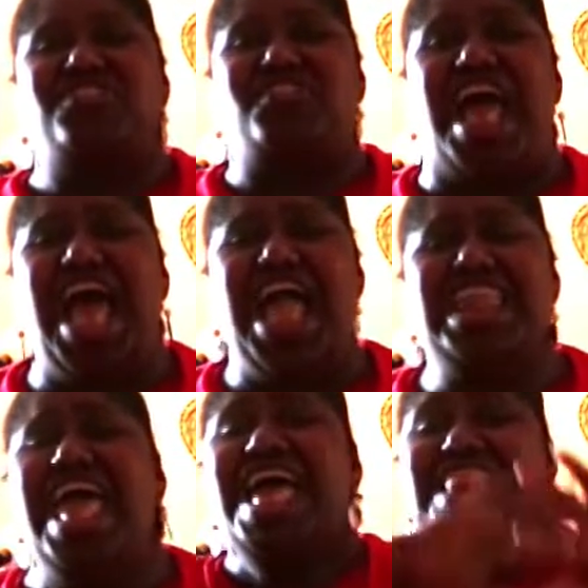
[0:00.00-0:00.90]
it
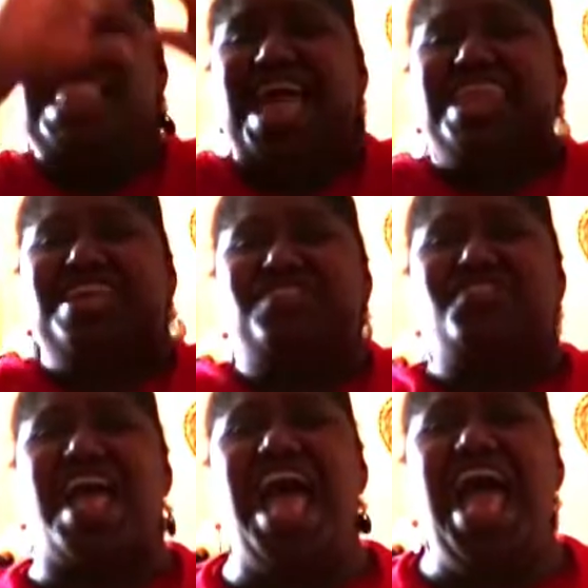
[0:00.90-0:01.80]
shine, let it
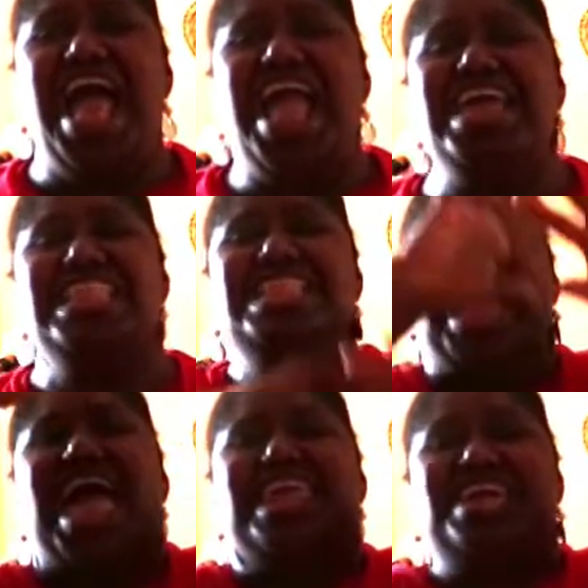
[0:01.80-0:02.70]
shine,
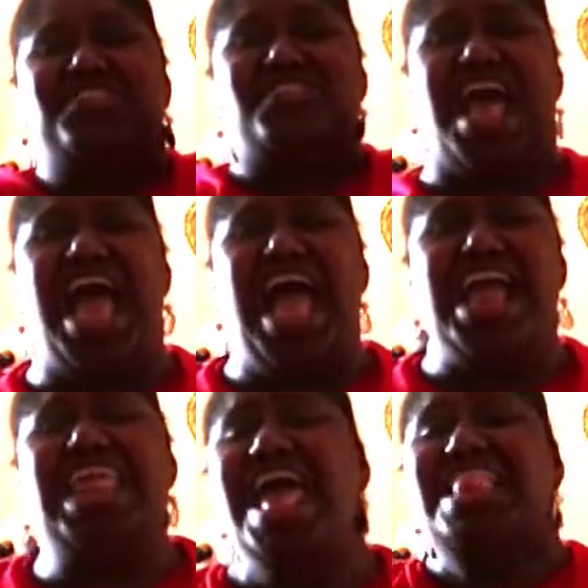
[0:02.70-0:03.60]
let it
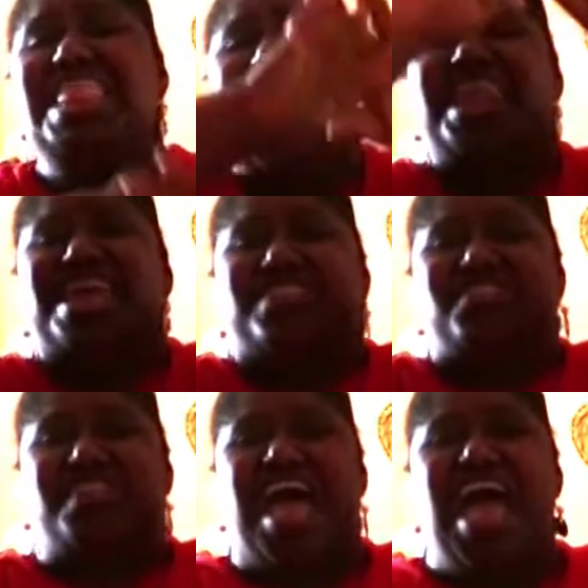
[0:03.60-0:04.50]
shine, let it
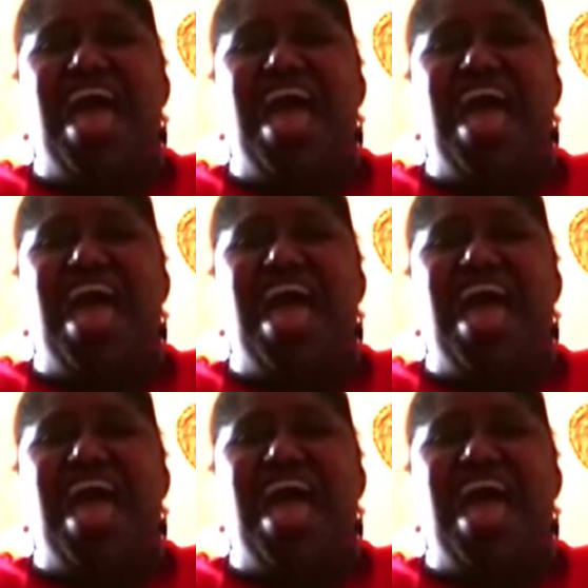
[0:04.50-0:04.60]
shine.